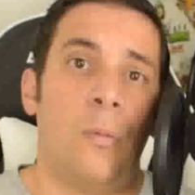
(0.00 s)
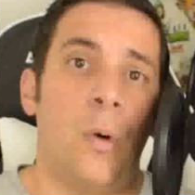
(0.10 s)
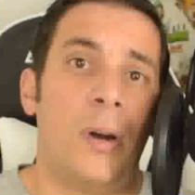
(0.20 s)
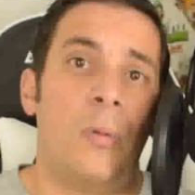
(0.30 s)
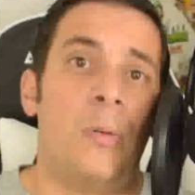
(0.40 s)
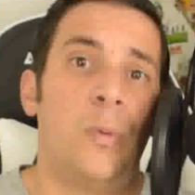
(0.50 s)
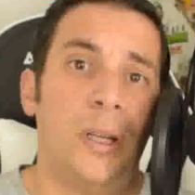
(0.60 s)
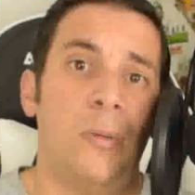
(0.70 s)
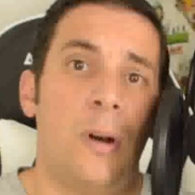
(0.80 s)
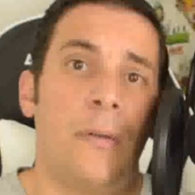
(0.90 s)
What we
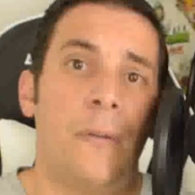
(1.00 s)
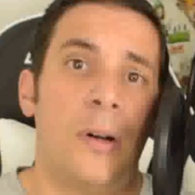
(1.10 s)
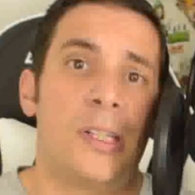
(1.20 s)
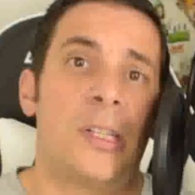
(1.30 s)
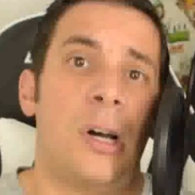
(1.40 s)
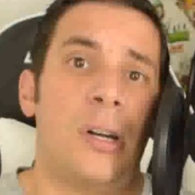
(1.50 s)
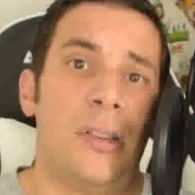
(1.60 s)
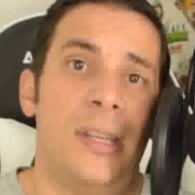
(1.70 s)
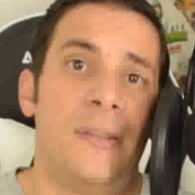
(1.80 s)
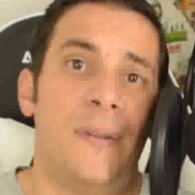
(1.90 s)
really want to focus on
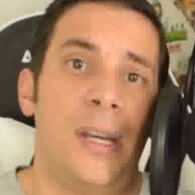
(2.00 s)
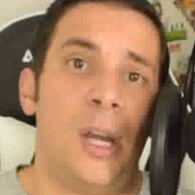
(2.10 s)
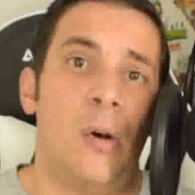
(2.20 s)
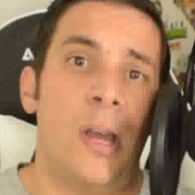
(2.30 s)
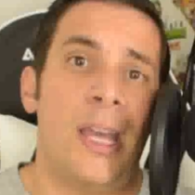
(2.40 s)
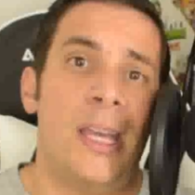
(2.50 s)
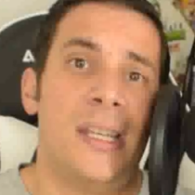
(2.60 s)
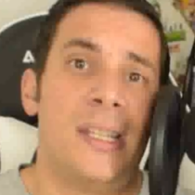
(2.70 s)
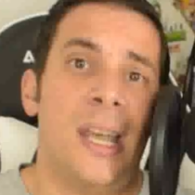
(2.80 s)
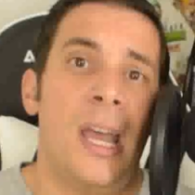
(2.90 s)
in this video
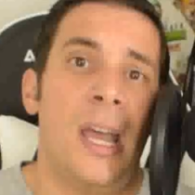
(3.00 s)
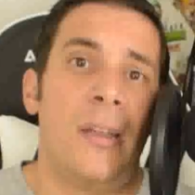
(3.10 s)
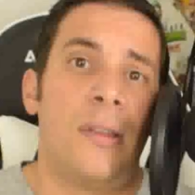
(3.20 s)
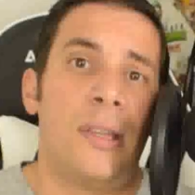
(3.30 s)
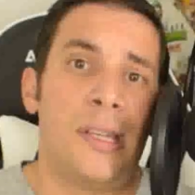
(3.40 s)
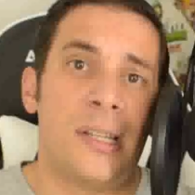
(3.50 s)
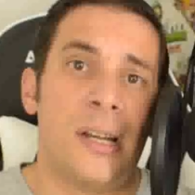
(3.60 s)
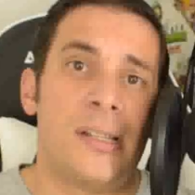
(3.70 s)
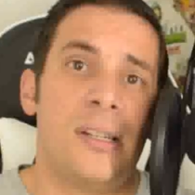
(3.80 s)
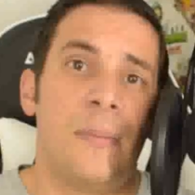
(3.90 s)
is the
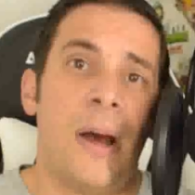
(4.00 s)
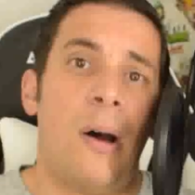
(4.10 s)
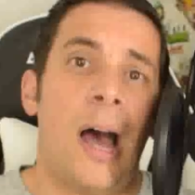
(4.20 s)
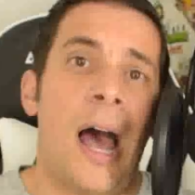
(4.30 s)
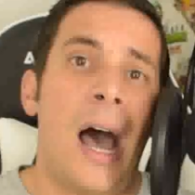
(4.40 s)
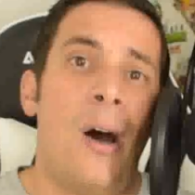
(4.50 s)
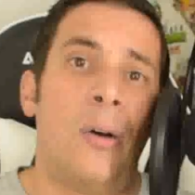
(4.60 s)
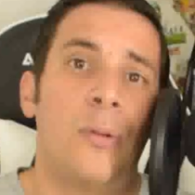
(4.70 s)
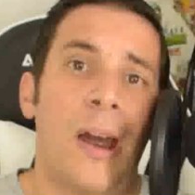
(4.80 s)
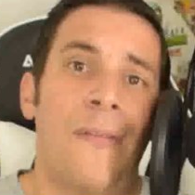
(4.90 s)
discussion about how
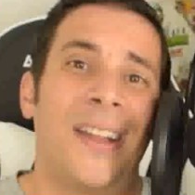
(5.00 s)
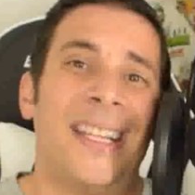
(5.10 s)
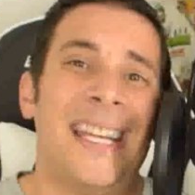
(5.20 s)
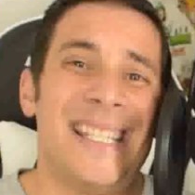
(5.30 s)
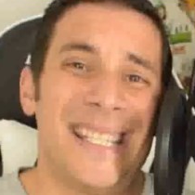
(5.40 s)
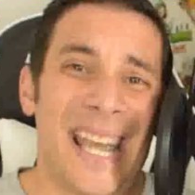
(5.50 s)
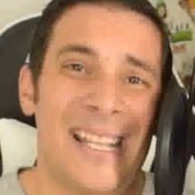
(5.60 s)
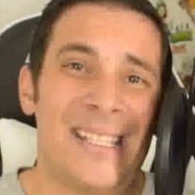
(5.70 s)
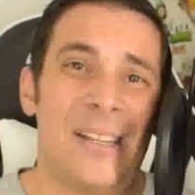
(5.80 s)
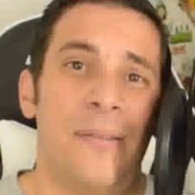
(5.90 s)
graphically
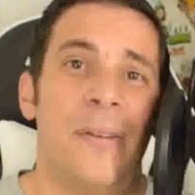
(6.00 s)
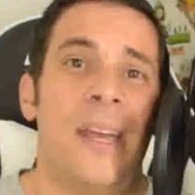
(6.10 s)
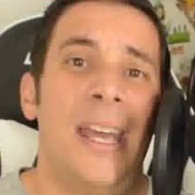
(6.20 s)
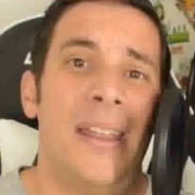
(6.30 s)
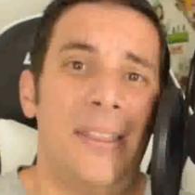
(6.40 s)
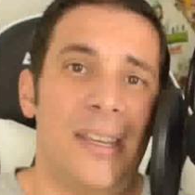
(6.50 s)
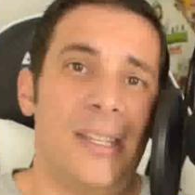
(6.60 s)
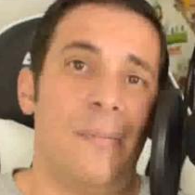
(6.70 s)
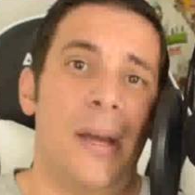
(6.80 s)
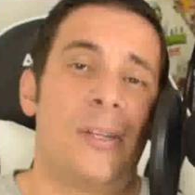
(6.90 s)
intensive
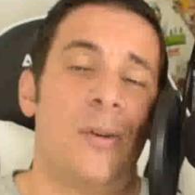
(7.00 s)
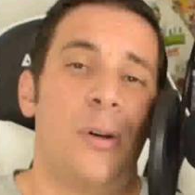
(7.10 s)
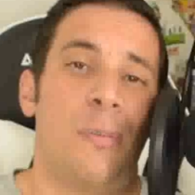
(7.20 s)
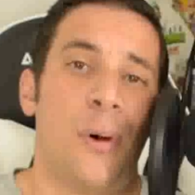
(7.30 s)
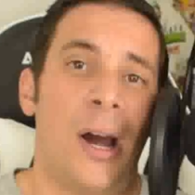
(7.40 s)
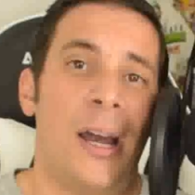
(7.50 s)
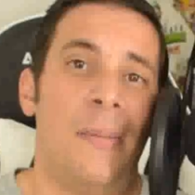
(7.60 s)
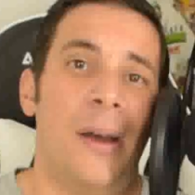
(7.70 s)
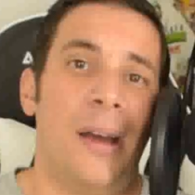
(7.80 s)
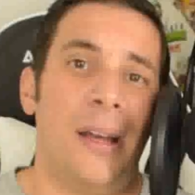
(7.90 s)
this Metroid
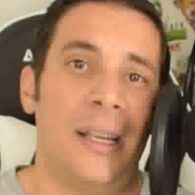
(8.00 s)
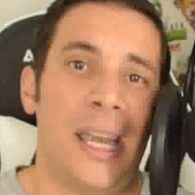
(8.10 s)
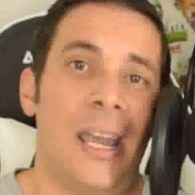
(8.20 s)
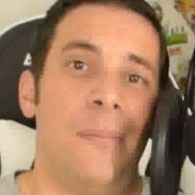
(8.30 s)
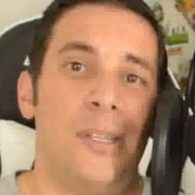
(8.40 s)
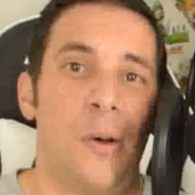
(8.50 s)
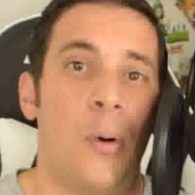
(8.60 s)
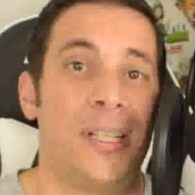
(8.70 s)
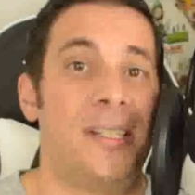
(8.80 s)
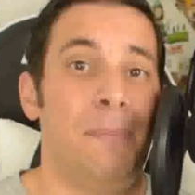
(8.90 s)
Prime game is
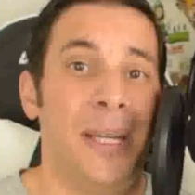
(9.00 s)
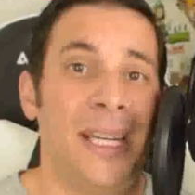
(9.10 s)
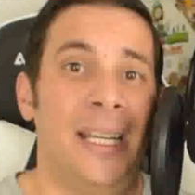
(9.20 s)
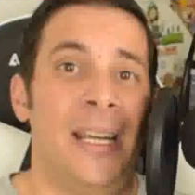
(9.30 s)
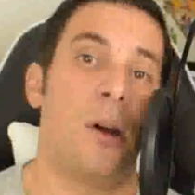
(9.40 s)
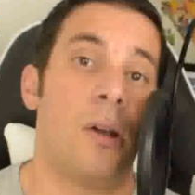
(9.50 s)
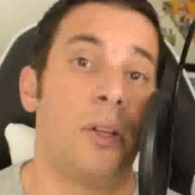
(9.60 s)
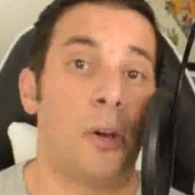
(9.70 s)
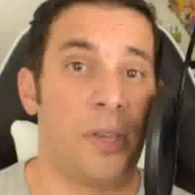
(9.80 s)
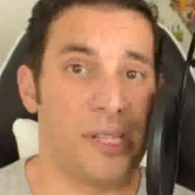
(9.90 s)
going to be.
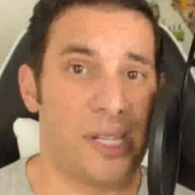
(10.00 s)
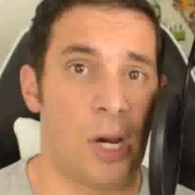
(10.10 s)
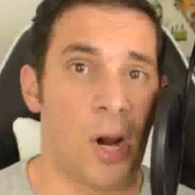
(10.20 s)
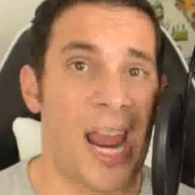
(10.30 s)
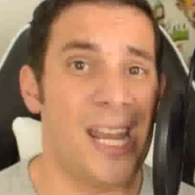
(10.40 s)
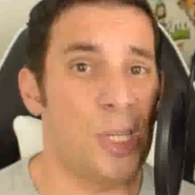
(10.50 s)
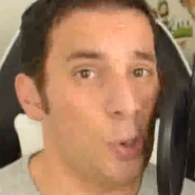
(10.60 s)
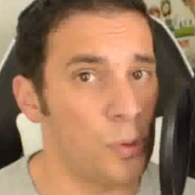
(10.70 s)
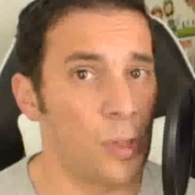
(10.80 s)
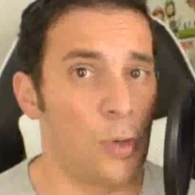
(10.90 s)
Earlier this year, a
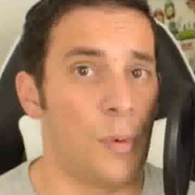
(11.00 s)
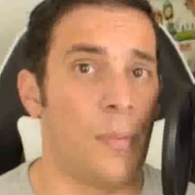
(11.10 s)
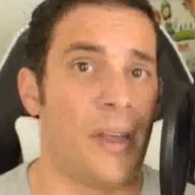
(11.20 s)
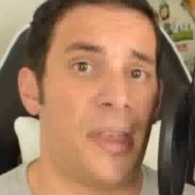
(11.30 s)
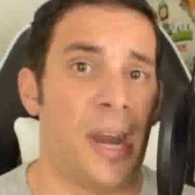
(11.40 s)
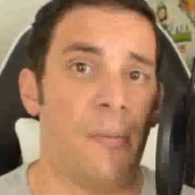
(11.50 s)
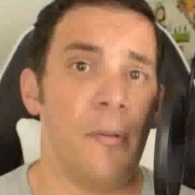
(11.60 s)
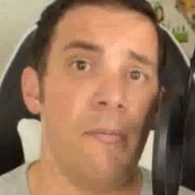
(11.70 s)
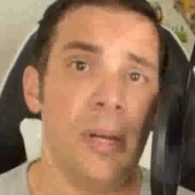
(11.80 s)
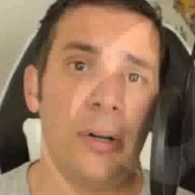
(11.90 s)
YouTuber by the name
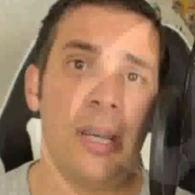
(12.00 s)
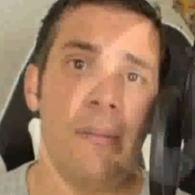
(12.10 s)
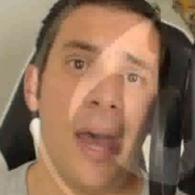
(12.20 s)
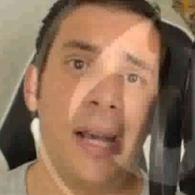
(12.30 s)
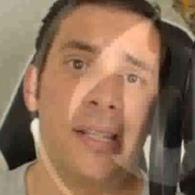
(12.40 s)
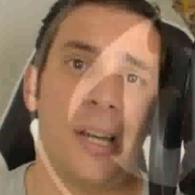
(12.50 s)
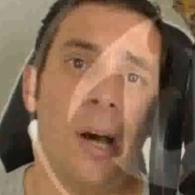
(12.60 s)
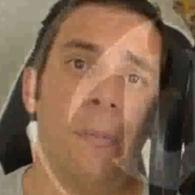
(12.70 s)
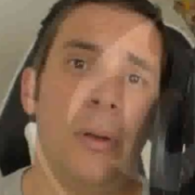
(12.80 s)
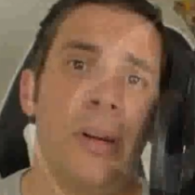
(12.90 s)
of Milky Max
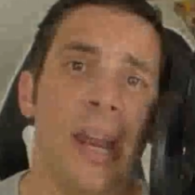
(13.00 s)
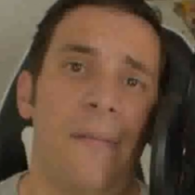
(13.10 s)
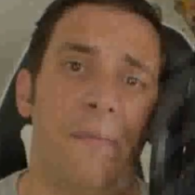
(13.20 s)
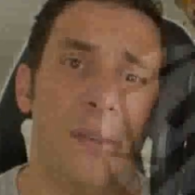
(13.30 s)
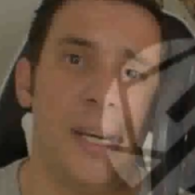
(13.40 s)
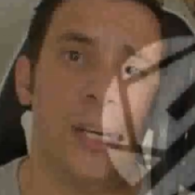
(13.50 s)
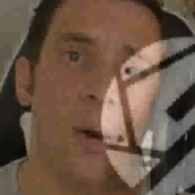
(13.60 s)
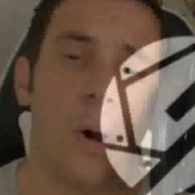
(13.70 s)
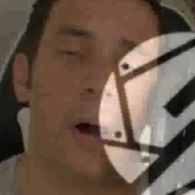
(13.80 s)
uploaded a video